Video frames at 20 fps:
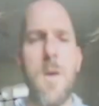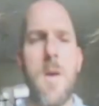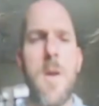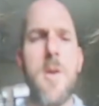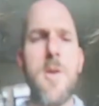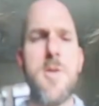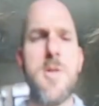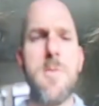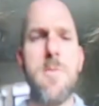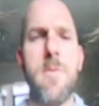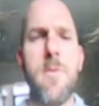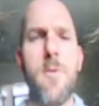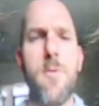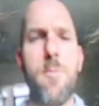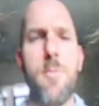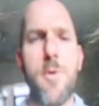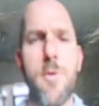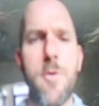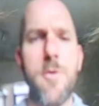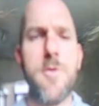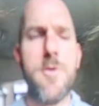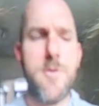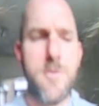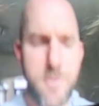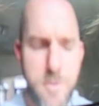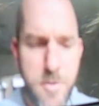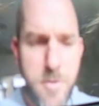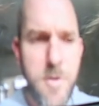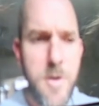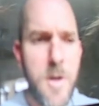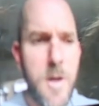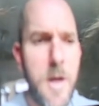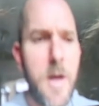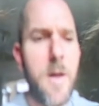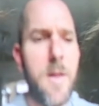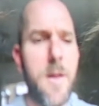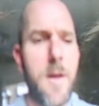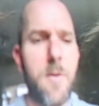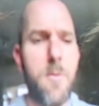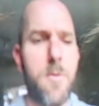I know some of you Puritans
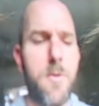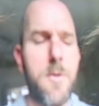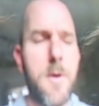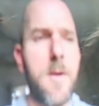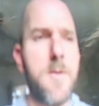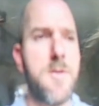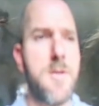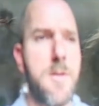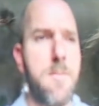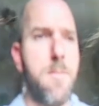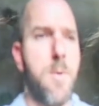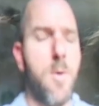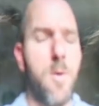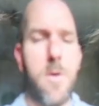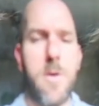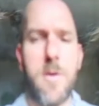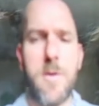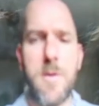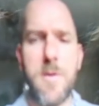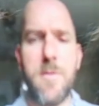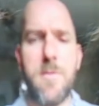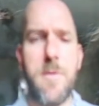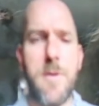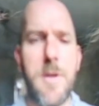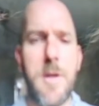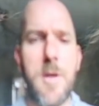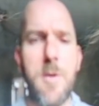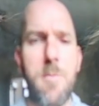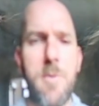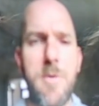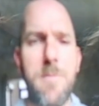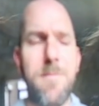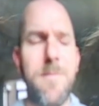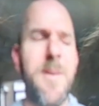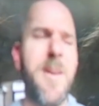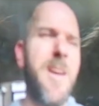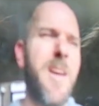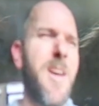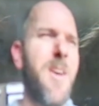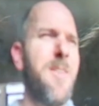out there would actually balk at this video, but
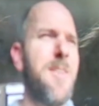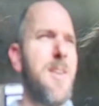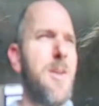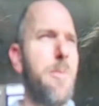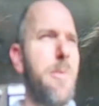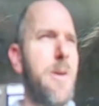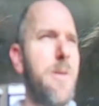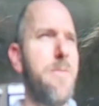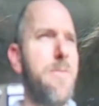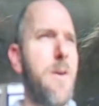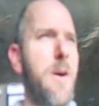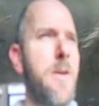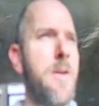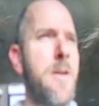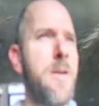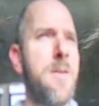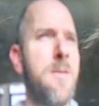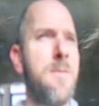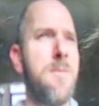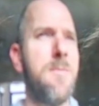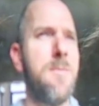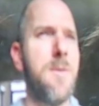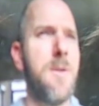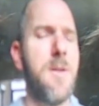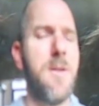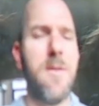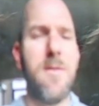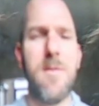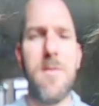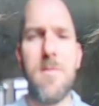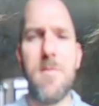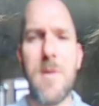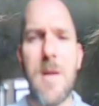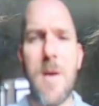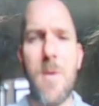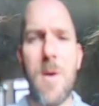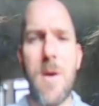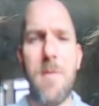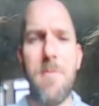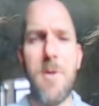yeah, it's a little bit of fun and that's
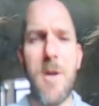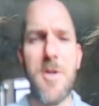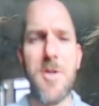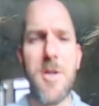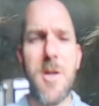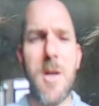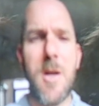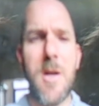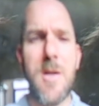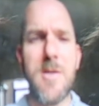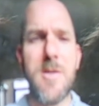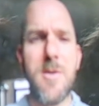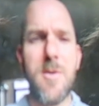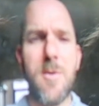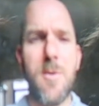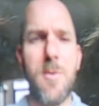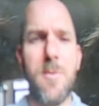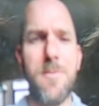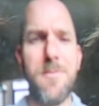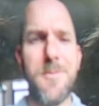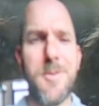how I've rationalised it all.